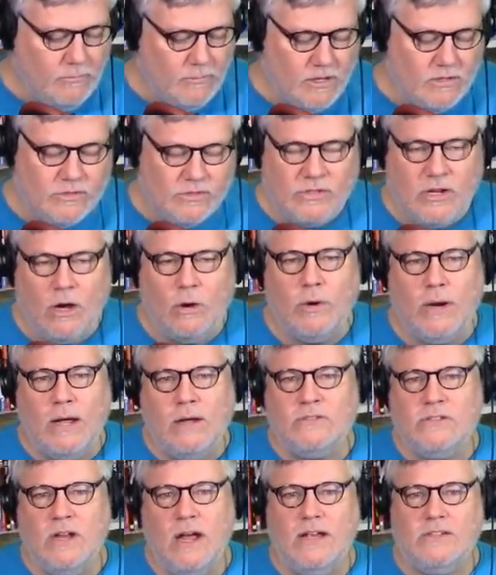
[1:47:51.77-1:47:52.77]
So when I
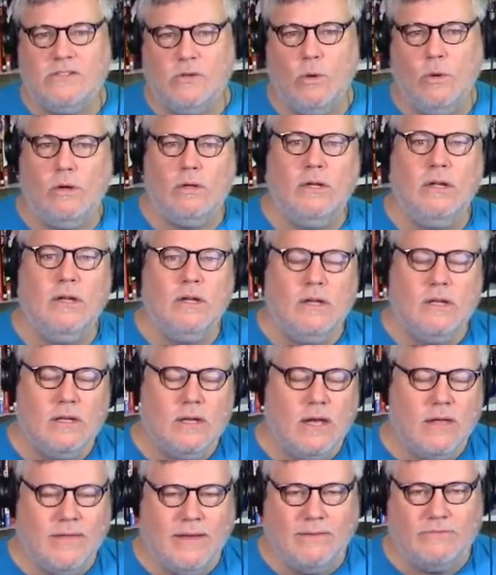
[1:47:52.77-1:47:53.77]
was in high school,
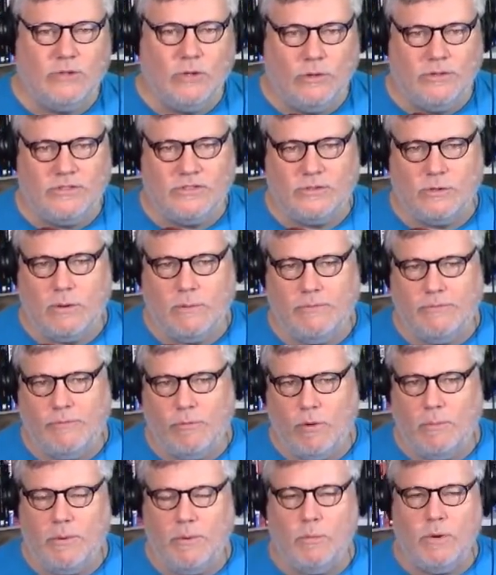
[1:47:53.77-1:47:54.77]
I think I've told this story
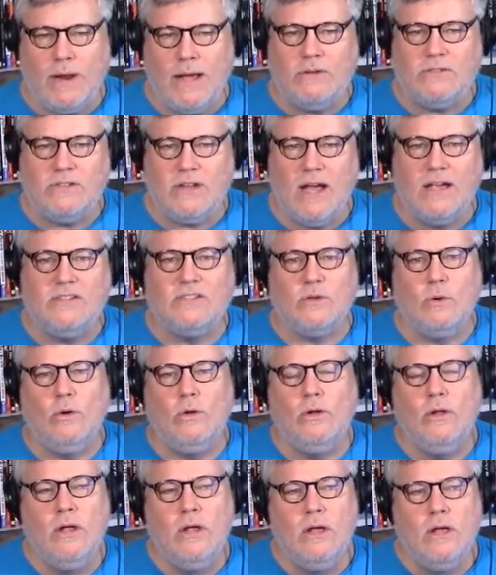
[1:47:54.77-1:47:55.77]
before, but when I was in high
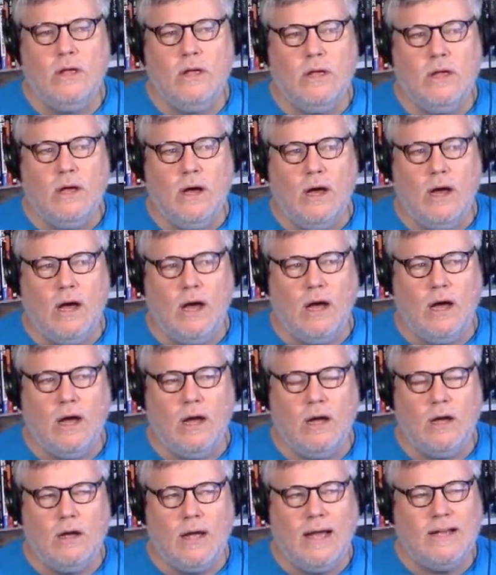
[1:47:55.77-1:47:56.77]
school, uh,
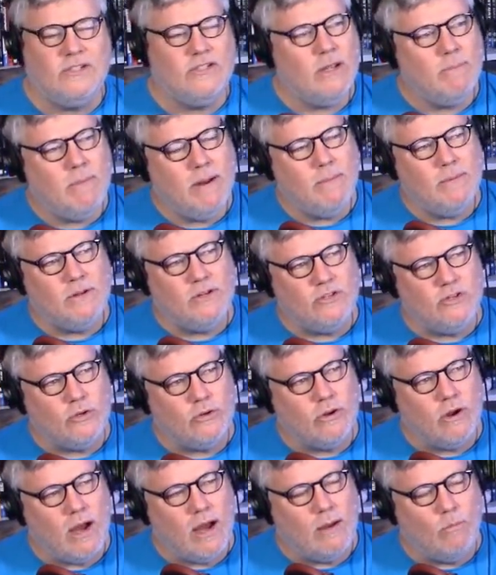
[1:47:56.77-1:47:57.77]
actually I might have been in
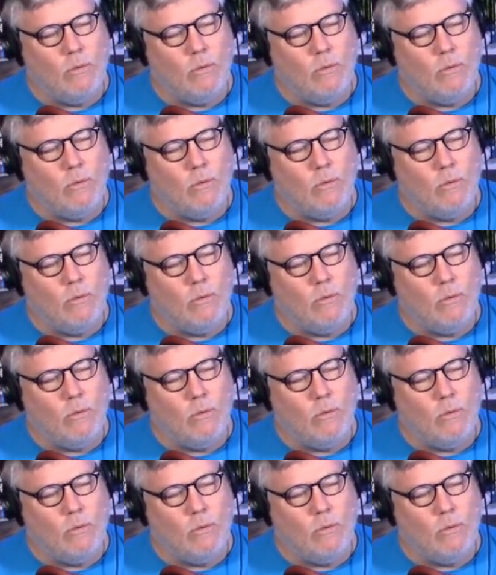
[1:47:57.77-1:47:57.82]
junior high.